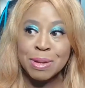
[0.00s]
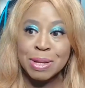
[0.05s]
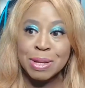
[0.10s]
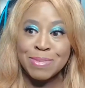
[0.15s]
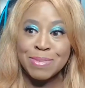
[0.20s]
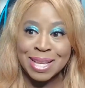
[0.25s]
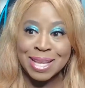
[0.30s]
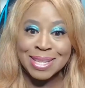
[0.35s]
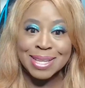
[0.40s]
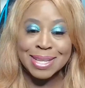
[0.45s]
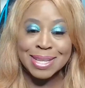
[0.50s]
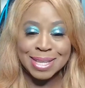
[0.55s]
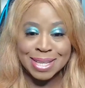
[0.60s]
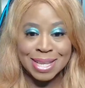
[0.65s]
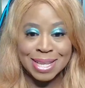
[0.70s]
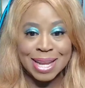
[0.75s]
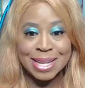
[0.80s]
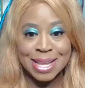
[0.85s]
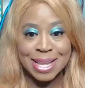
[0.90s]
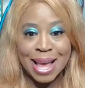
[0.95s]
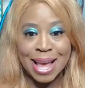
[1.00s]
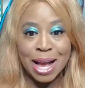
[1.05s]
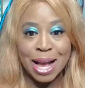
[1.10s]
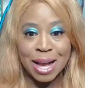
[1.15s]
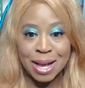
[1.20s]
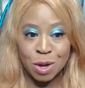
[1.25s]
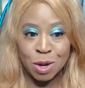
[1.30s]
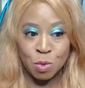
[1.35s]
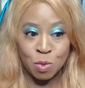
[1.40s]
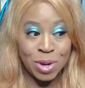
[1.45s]
basically said,
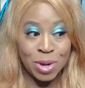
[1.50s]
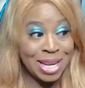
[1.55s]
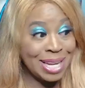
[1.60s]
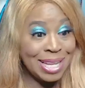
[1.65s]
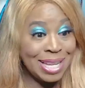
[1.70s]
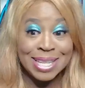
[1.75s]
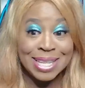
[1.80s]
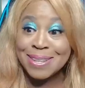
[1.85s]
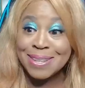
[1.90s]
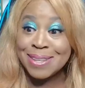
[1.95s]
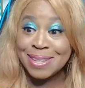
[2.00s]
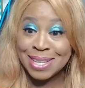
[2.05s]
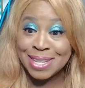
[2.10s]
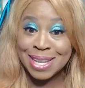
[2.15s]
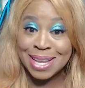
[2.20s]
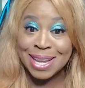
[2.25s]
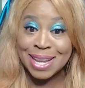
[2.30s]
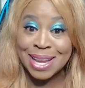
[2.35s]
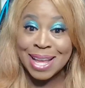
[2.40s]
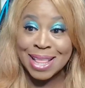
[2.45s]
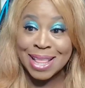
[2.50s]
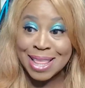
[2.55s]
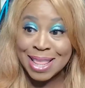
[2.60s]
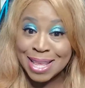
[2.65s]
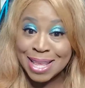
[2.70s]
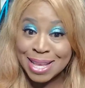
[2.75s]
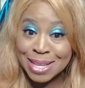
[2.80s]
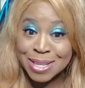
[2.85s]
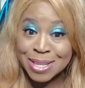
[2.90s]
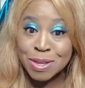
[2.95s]
yeah, we need to see
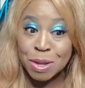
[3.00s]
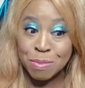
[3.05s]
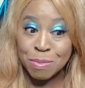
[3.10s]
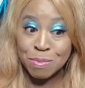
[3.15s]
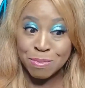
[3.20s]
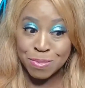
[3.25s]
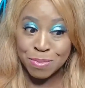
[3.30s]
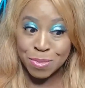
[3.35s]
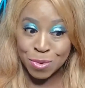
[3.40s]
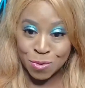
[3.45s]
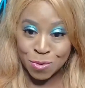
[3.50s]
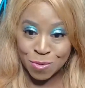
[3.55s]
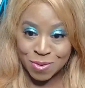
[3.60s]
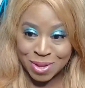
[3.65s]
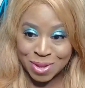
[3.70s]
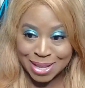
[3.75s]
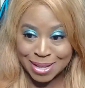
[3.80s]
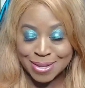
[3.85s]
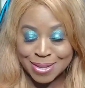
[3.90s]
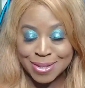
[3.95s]
this movie.